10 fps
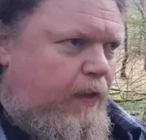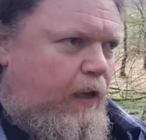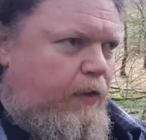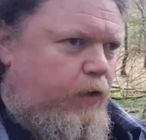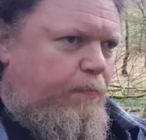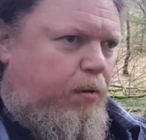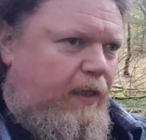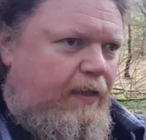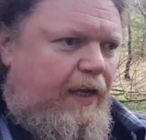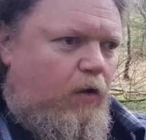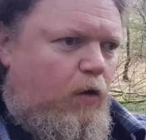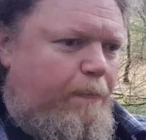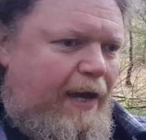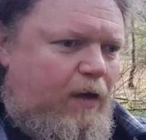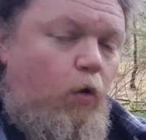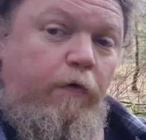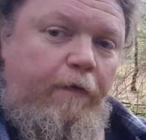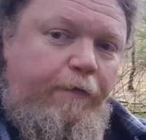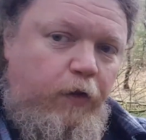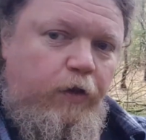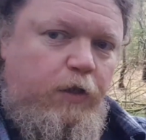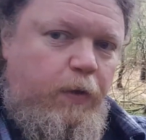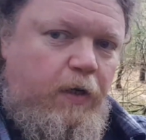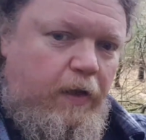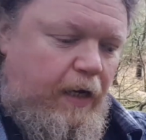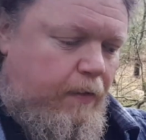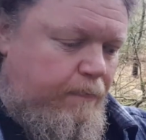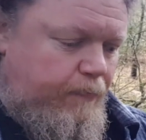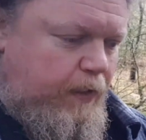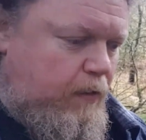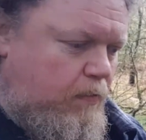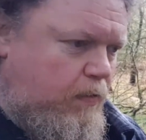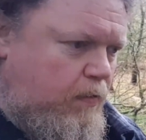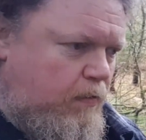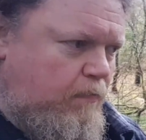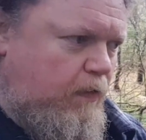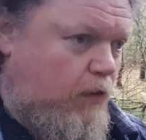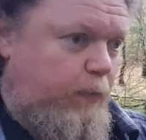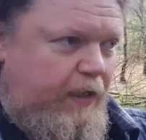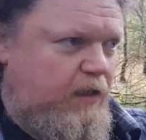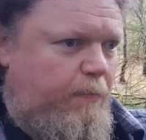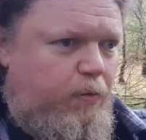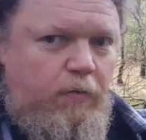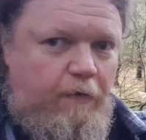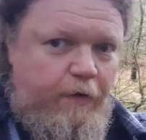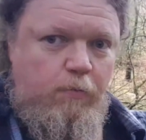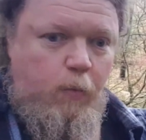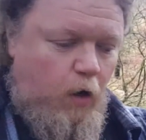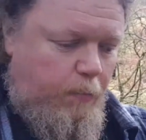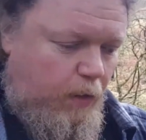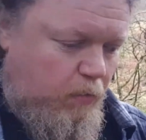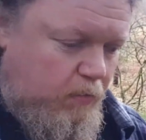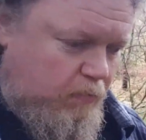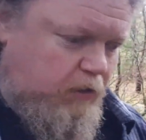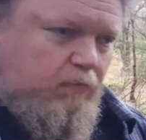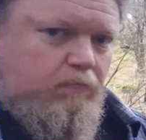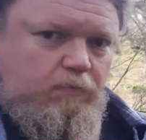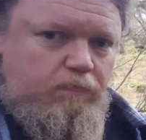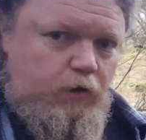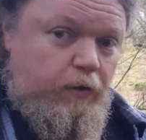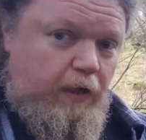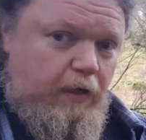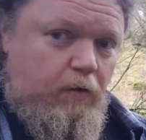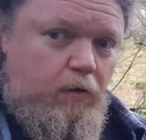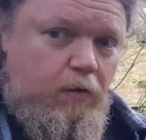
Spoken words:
And you can play the dialogue back over footage when you're there. I've got a wee example when I filled my water bottle. I'll just show you that now.